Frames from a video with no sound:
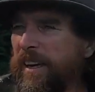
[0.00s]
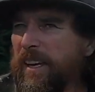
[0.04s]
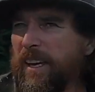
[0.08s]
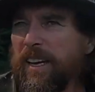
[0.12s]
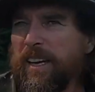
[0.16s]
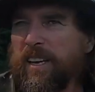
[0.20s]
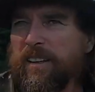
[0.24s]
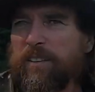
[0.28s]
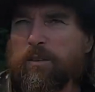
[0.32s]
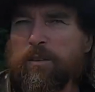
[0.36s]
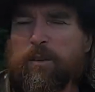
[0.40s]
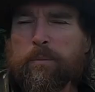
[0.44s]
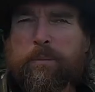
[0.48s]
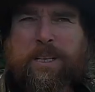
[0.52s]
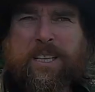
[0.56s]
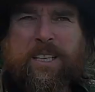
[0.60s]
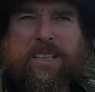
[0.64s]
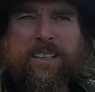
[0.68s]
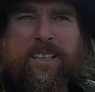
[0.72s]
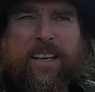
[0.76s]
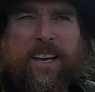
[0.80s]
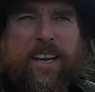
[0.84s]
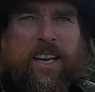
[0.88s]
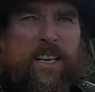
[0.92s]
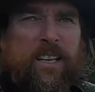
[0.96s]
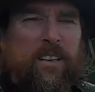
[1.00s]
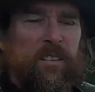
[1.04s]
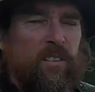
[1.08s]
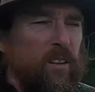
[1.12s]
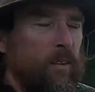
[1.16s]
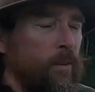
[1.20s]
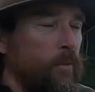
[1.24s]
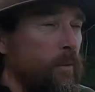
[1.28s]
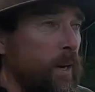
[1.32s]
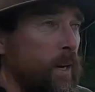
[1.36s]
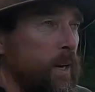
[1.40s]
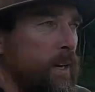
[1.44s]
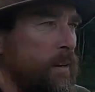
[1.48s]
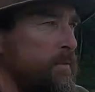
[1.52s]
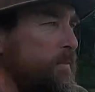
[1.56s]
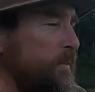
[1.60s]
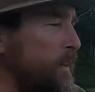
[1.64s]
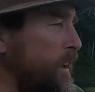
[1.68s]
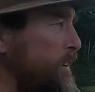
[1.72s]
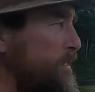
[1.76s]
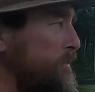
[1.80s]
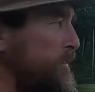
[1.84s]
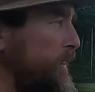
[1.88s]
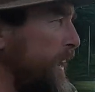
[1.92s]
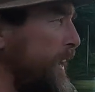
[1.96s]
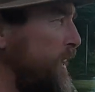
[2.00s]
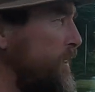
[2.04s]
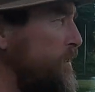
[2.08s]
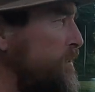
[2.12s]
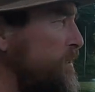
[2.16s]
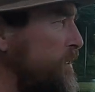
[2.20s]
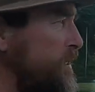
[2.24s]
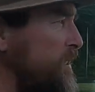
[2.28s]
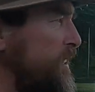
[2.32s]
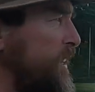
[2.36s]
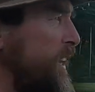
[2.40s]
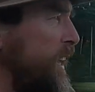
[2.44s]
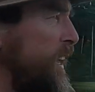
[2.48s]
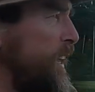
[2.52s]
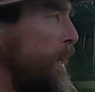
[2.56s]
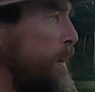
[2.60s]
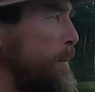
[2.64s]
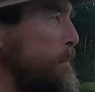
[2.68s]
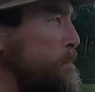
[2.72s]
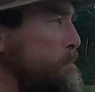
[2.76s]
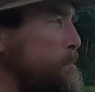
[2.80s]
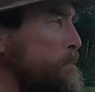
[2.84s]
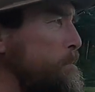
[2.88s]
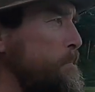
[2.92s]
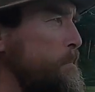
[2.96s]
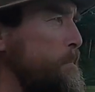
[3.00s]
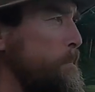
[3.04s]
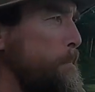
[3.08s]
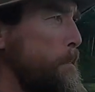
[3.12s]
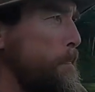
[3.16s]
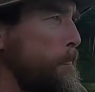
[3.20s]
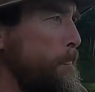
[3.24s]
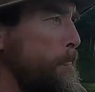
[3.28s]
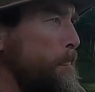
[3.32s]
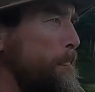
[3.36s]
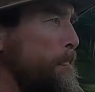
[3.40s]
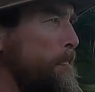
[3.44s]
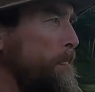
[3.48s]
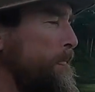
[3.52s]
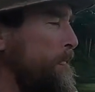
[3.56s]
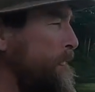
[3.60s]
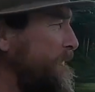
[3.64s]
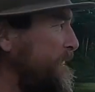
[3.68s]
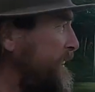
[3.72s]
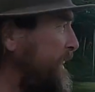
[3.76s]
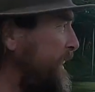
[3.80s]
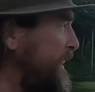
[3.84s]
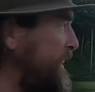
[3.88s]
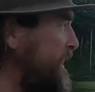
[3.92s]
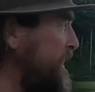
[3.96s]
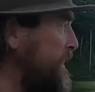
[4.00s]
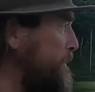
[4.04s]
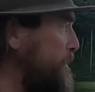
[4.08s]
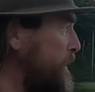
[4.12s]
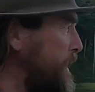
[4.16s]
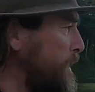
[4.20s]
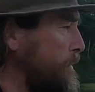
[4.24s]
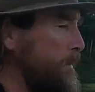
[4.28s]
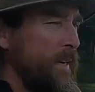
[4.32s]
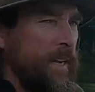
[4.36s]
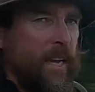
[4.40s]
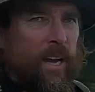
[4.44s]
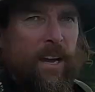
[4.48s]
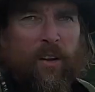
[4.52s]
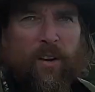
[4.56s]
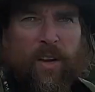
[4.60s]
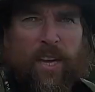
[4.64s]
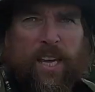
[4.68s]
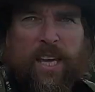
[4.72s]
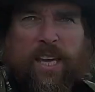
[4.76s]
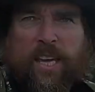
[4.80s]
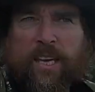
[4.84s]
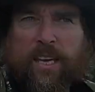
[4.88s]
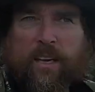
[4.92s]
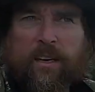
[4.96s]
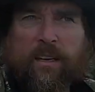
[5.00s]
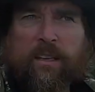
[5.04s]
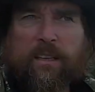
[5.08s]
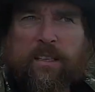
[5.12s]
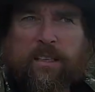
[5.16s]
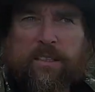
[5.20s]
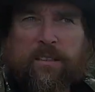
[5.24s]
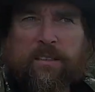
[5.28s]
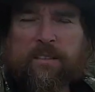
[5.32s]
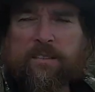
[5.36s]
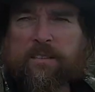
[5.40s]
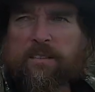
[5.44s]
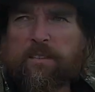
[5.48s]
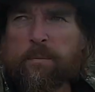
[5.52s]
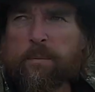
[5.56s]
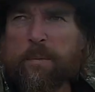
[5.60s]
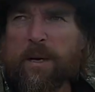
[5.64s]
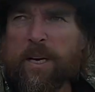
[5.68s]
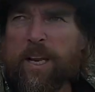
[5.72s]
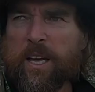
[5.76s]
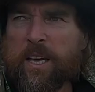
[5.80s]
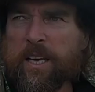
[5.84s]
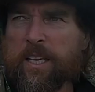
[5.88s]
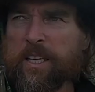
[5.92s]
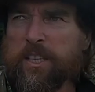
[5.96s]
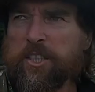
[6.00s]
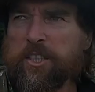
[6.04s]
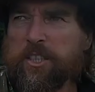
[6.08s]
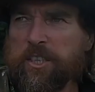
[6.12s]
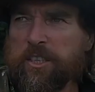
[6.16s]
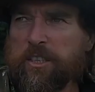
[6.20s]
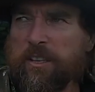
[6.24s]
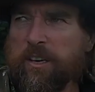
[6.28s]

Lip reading: It's all a bit contained. So anyway, I found I ended up coming out here to Malaysia.